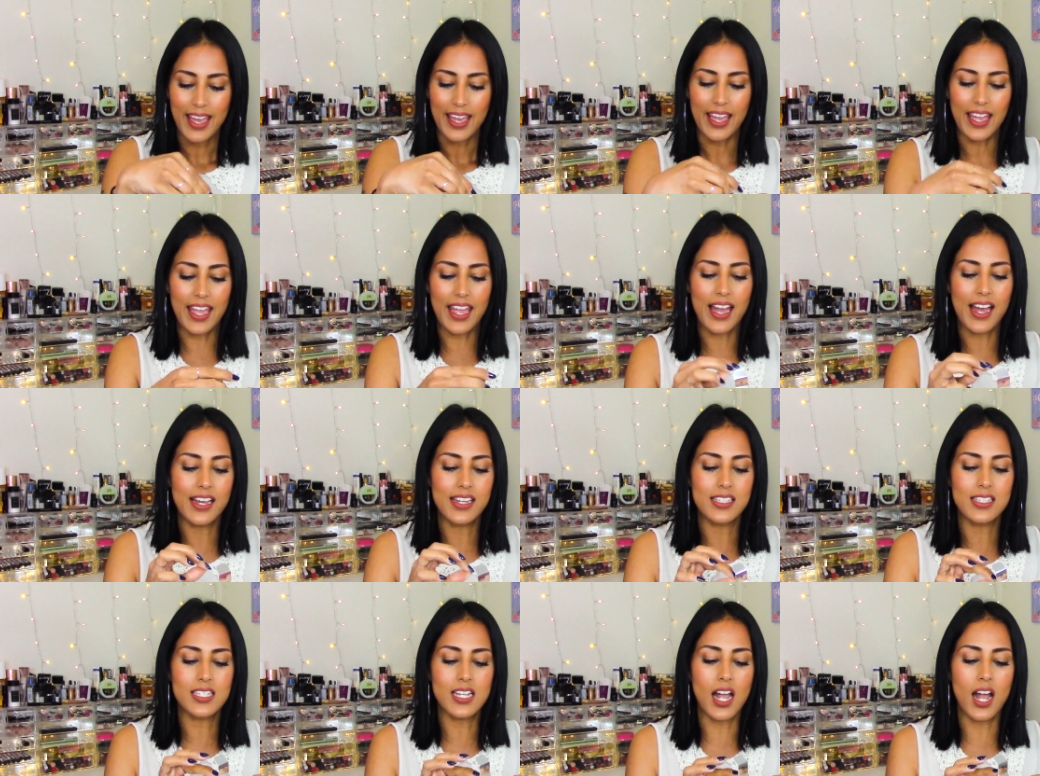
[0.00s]

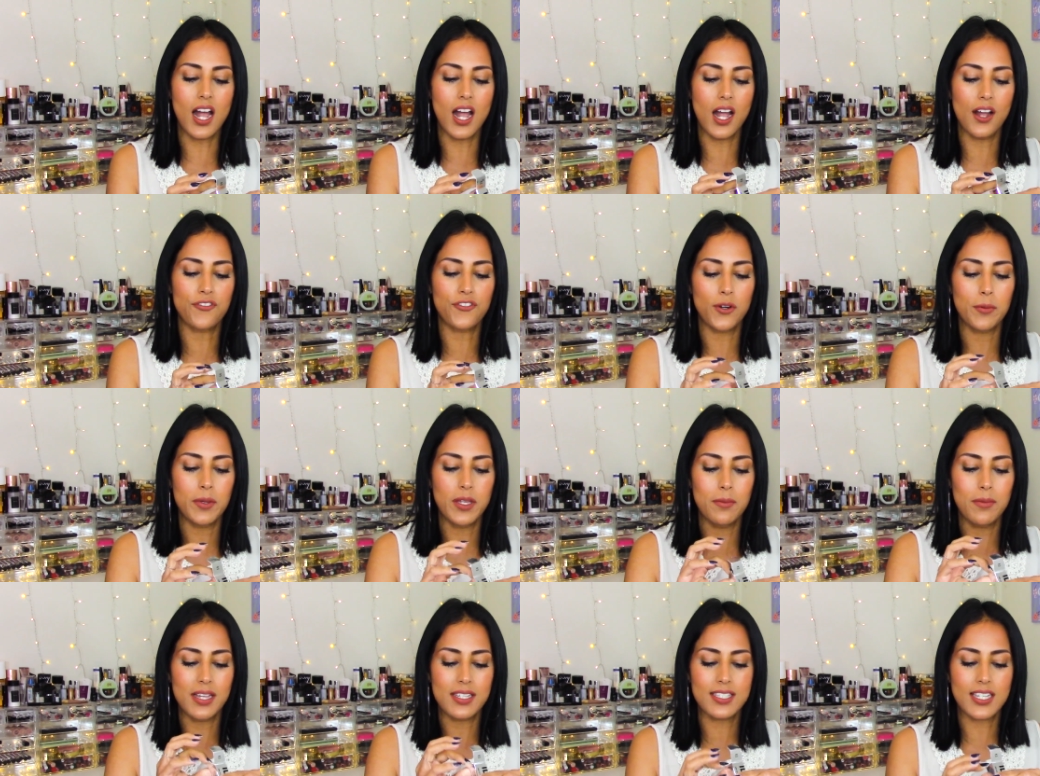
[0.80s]
And uh, for
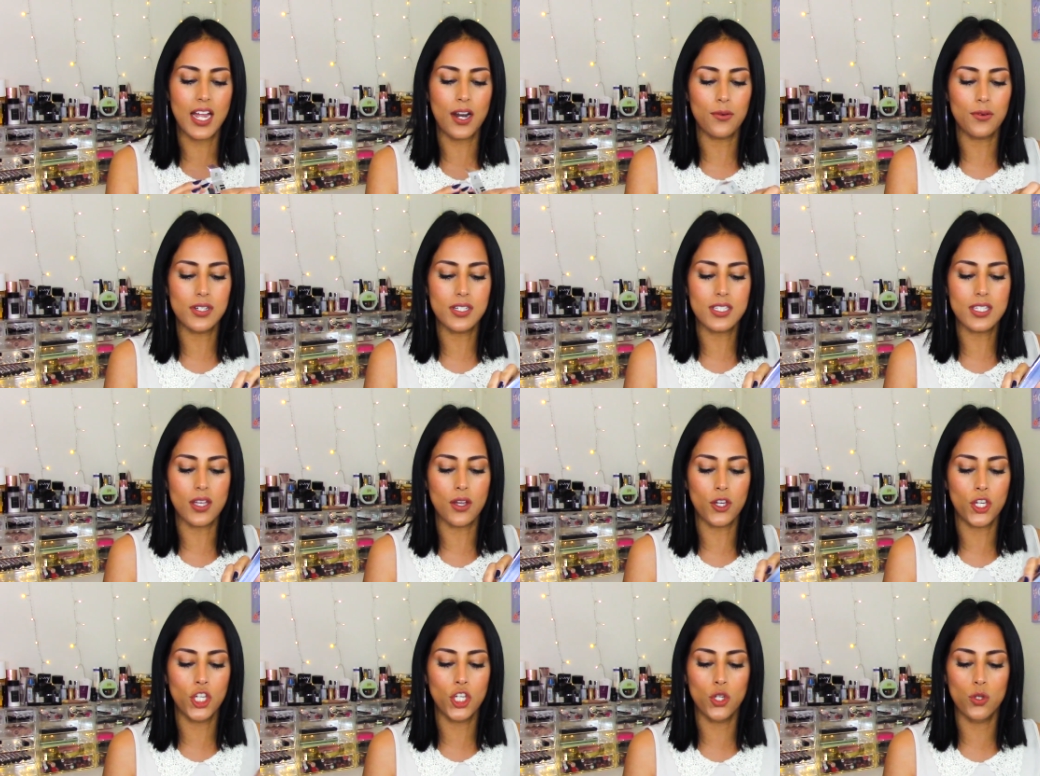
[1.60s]
me, mascaras,
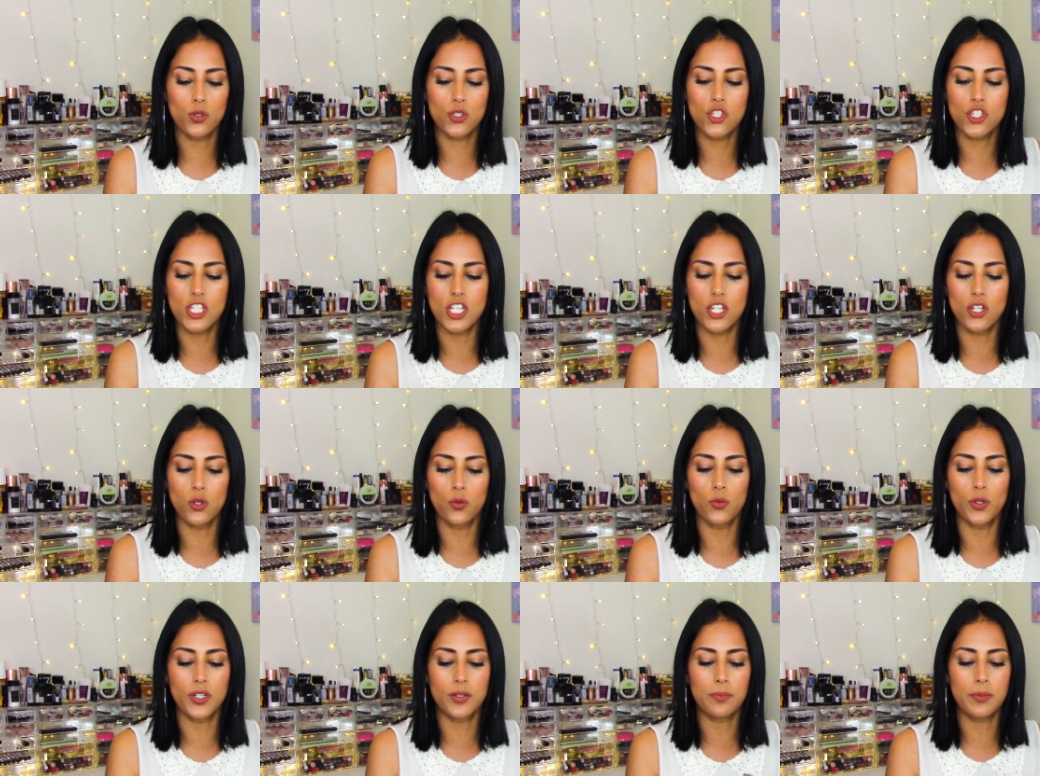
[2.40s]
a huge deal
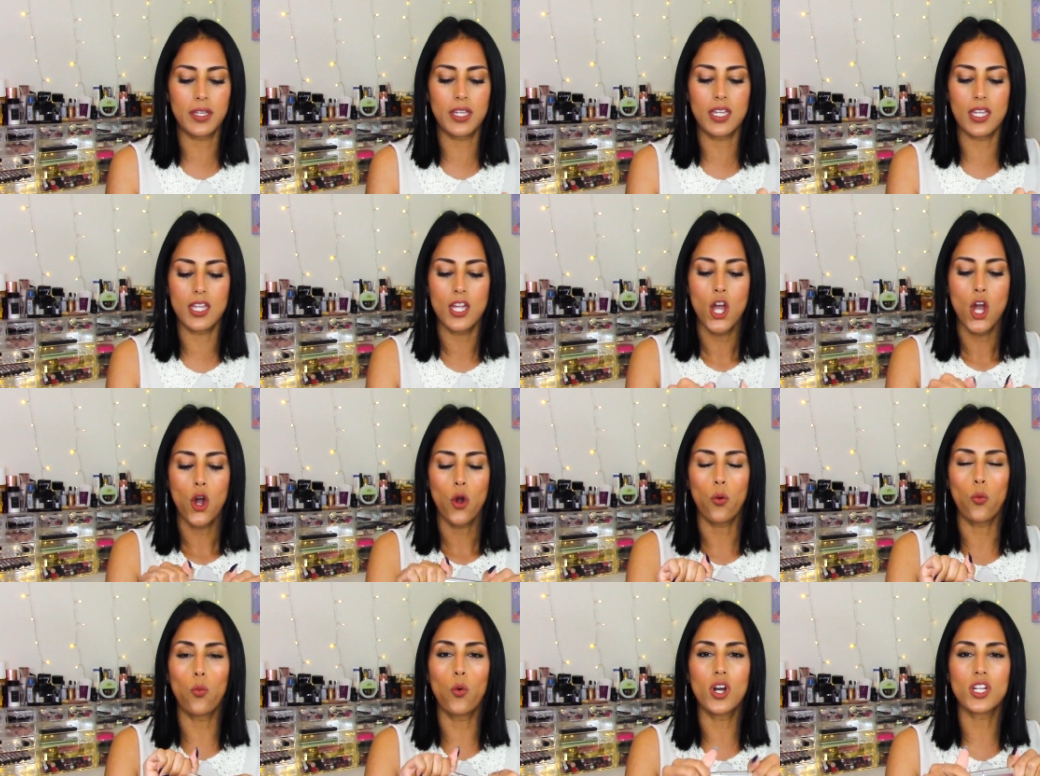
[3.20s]
would be
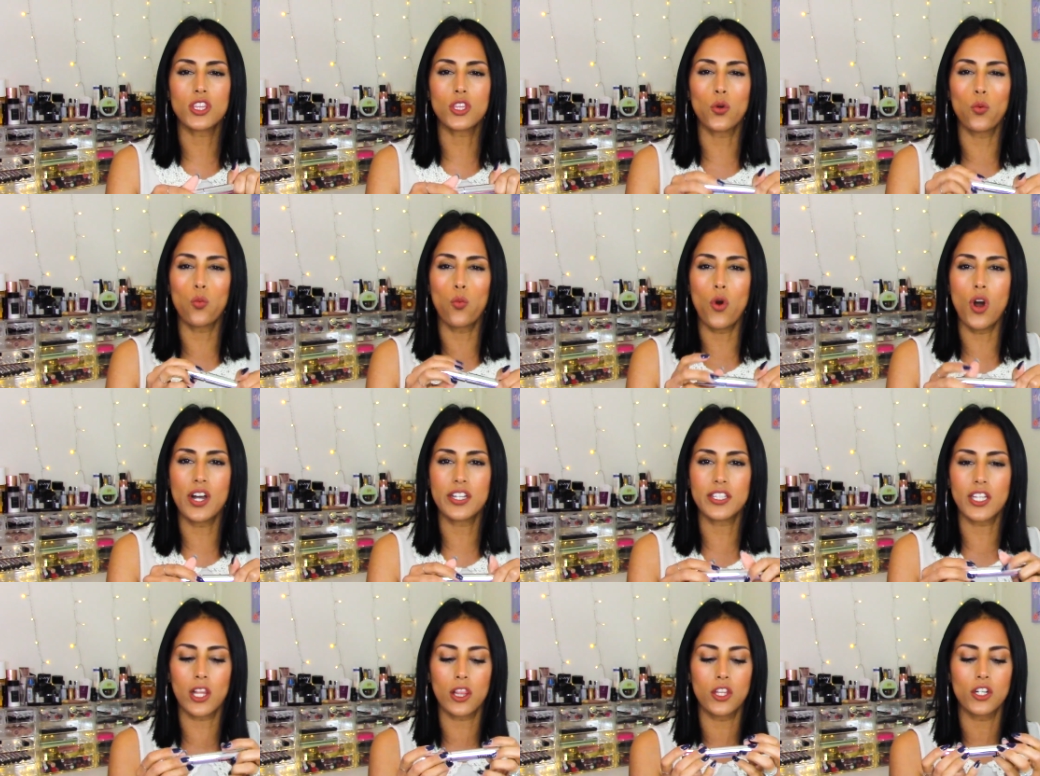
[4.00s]
what the
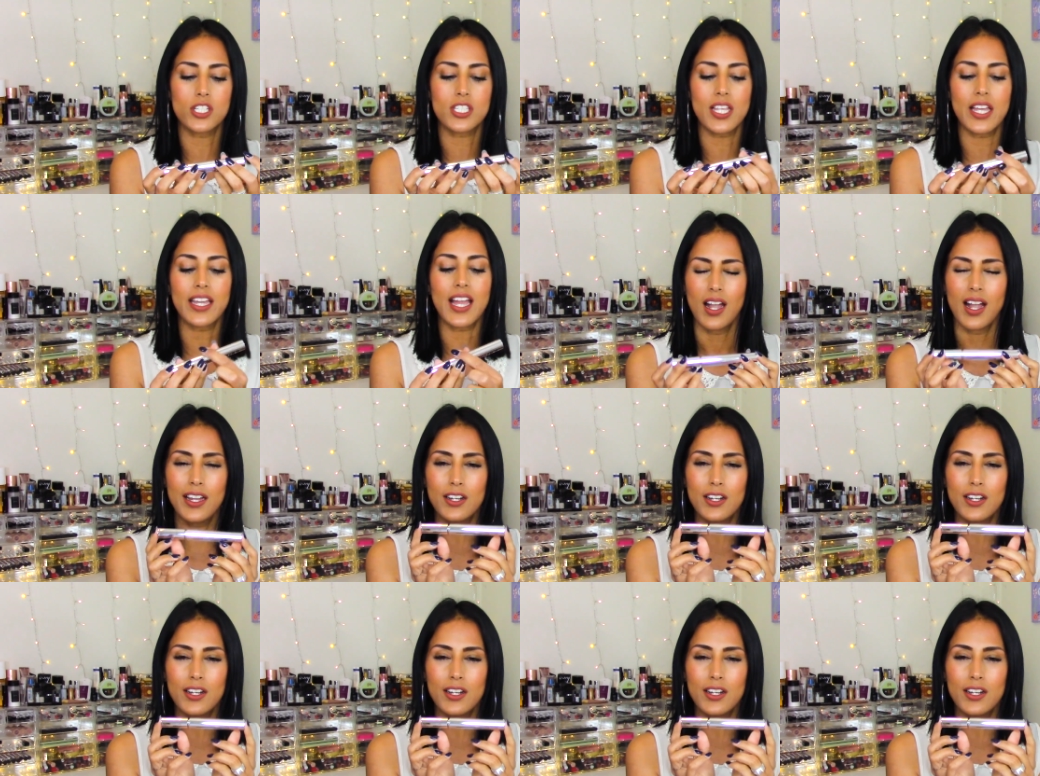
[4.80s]
wand looks like.